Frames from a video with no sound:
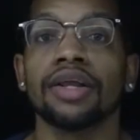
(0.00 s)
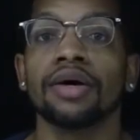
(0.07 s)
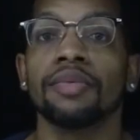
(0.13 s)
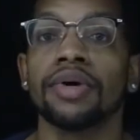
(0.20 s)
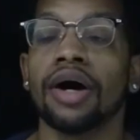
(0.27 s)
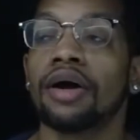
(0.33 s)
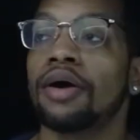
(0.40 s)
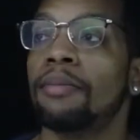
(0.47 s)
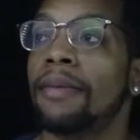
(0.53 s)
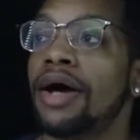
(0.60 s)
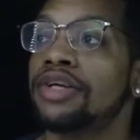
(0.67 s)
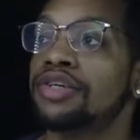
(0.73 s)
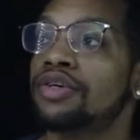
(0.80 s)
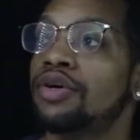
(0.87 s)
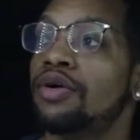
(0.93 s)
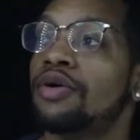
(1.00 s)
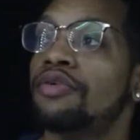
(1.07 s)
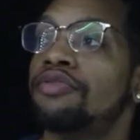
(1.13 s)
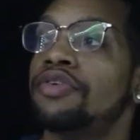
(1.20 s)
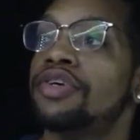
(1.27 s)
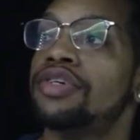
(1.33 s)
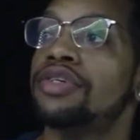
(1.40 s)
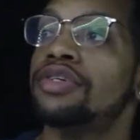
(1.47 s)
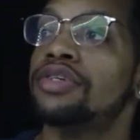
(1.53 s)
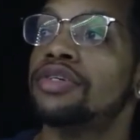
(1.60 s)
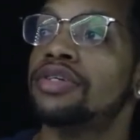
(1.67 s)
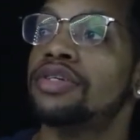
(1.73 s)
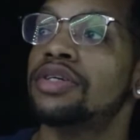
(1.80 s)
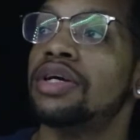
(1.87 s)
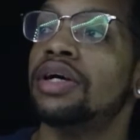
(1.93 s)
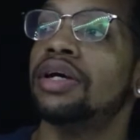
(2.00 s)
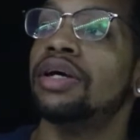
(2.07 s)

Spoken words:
that we got our matching coefficients,